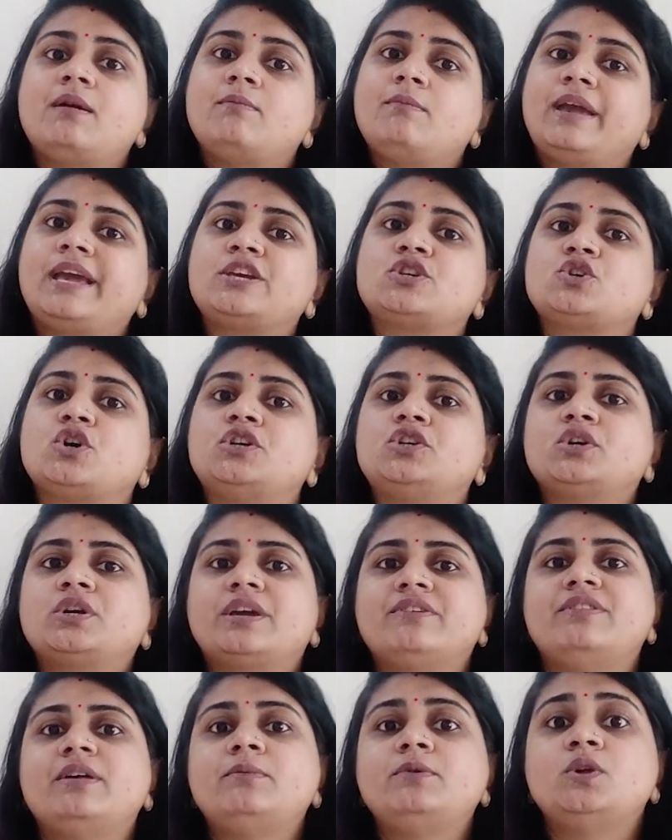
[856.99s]
make sure to
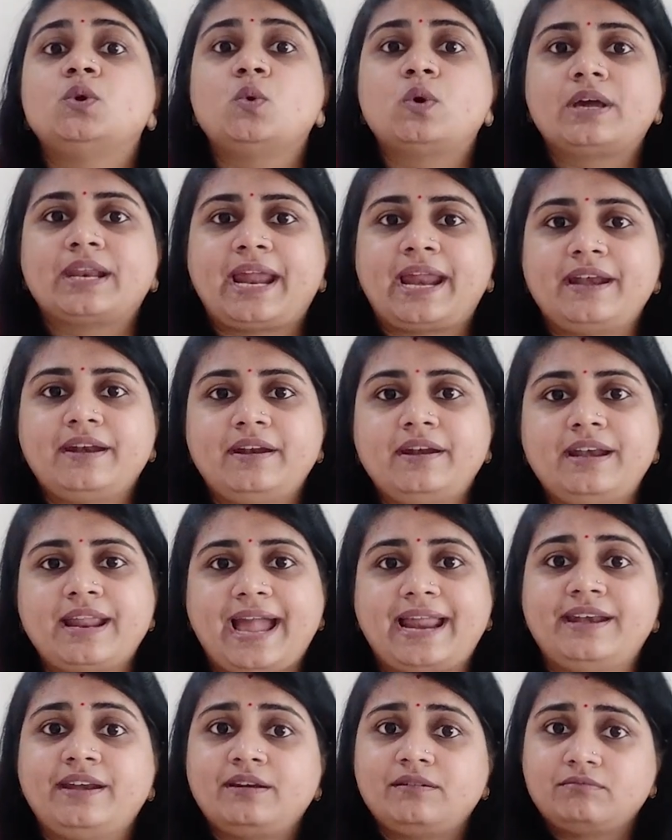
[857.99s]
give them due credit,
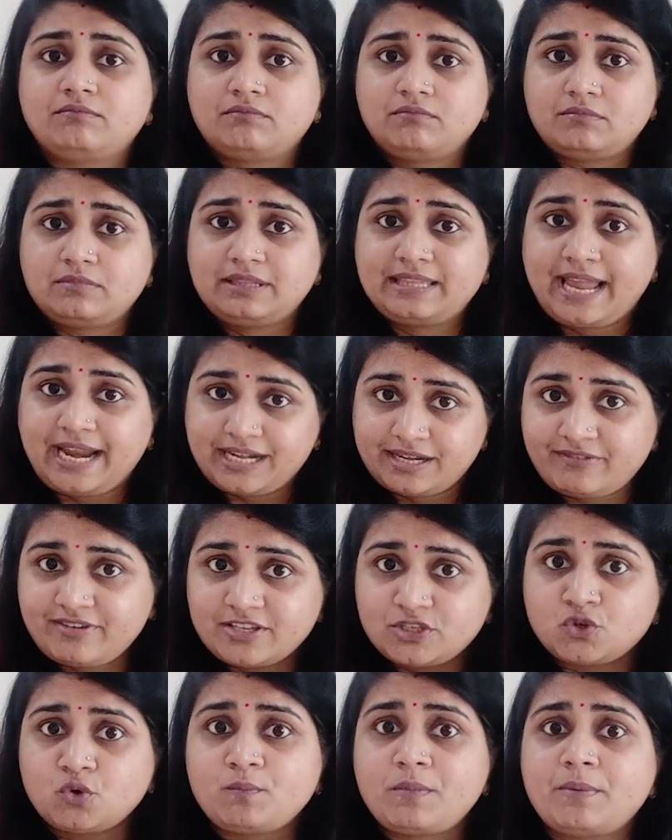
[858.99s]
and that
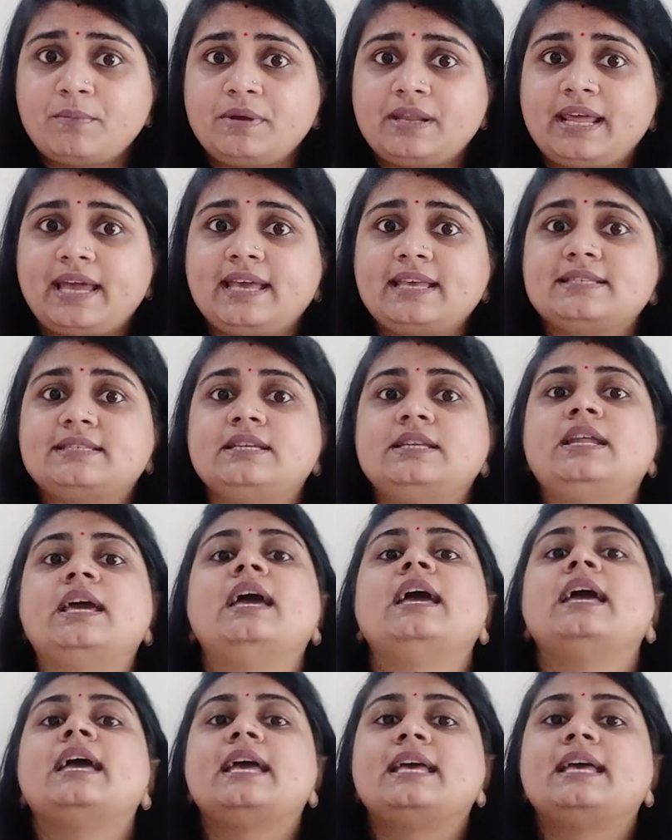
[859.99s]
way you memorize it.